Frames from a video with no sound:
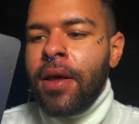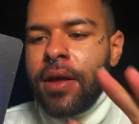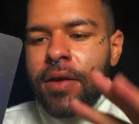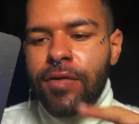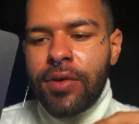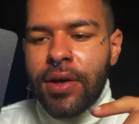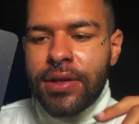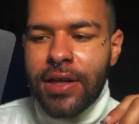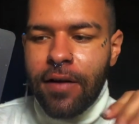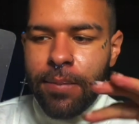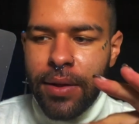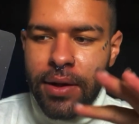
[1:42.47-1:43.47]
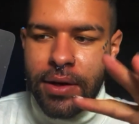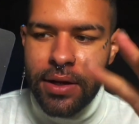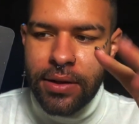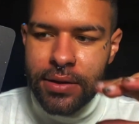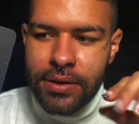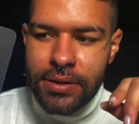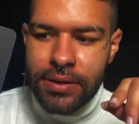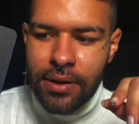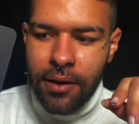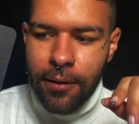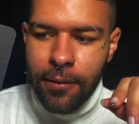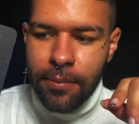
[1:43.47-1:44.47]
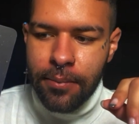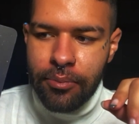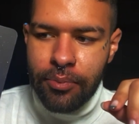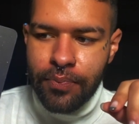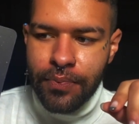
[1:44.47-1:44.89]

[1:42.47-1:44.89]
If you guys have been in this, um,